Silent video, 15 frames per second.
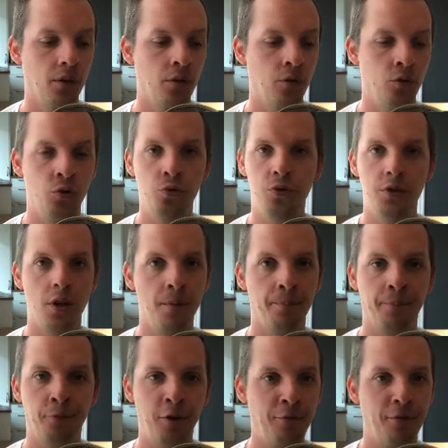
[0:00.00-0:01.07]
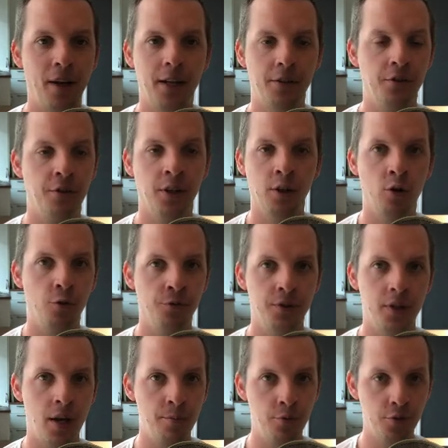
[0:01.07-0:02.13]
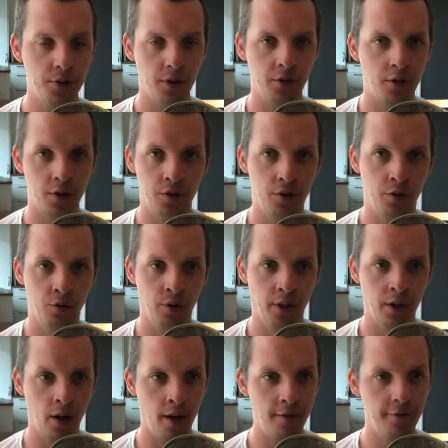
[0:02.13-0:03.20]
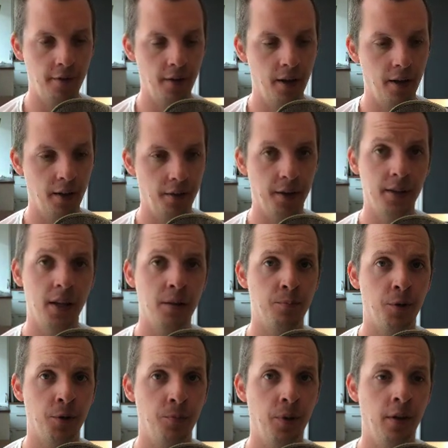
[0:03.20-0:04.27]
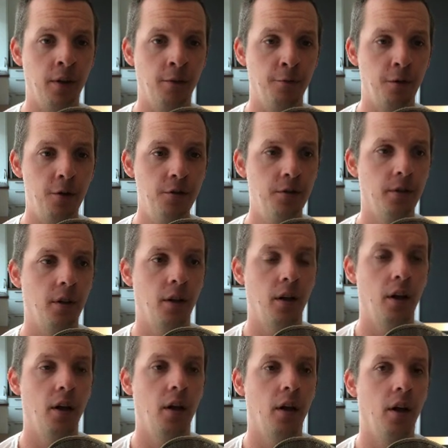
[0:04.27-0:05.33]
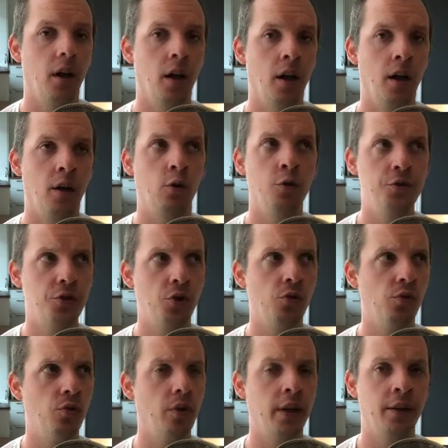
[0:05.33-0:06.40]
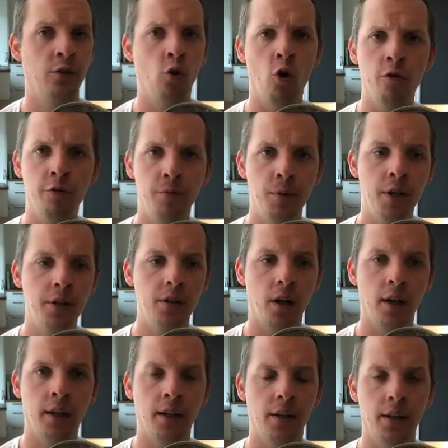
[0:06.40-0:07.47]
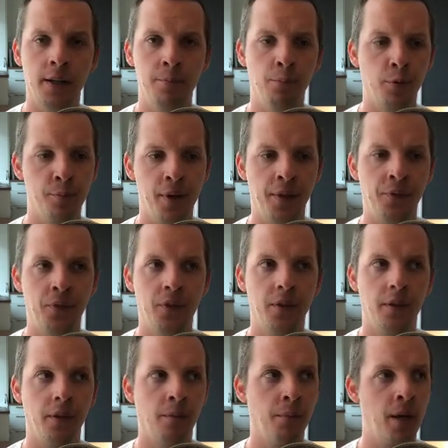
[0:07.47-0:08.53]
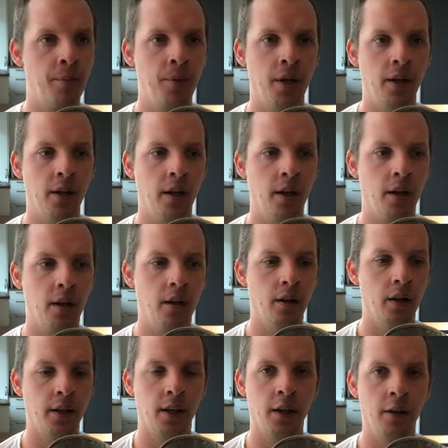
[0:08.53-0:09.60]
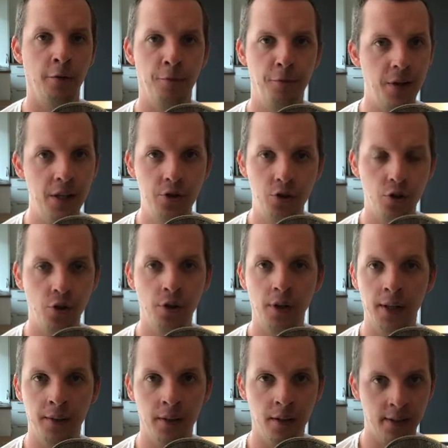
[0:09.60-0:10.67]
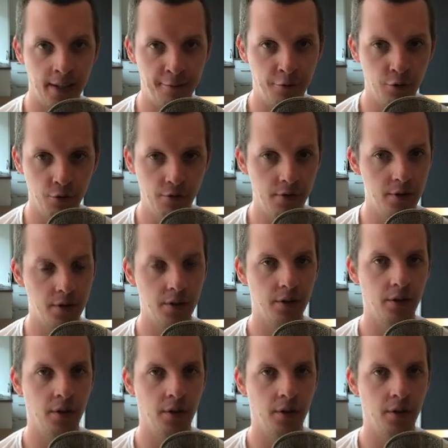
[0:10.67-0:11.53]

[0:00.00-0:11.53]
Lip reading: do some refactoring Code Sandbox and just do it live. I think that might be fun. Also in Overmind, like implement maybe like a feature in the dev tools,